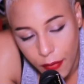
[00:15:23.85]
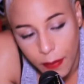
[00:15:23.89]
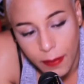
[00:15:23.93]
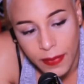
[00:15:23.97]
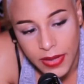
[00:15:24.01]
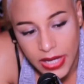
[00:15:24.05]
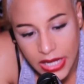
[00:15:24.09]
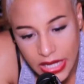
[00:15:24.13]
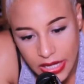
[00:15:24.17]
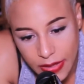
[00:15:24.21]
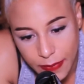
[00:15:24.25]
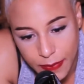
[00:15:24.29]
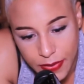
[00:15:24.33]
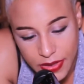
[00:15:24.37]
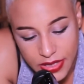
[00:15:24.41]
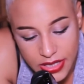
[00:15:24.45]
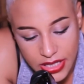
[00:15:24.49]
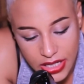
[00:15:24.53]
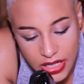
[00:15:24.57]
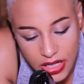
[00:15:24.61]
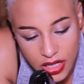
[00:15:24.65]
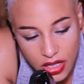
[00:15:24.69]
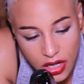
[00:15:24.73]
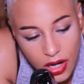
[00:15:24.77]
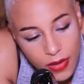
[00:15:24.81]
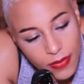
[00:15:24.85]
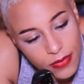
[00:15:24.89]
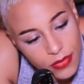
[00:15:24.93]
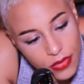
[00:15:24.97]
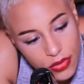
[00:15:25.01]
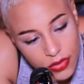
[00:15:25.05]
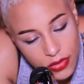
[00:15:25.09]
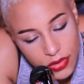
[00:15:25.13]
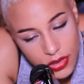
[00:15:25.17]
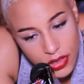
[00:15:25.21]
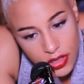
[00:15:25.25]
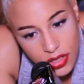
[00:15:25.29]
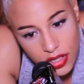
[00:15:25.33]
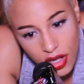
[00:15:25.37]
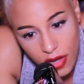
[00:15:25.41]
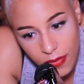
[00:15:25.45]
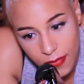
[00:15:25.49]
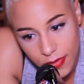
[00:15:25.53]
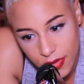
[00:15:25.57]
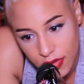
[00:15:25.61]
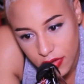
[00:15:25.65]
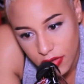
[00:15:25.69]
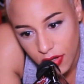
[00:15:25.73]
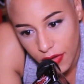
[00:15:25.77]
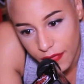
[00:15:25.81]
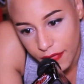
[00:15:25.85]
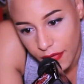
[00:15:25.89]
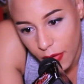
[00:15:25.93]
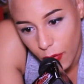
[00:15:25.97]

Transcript: me in particular, I'm doing so much stuff.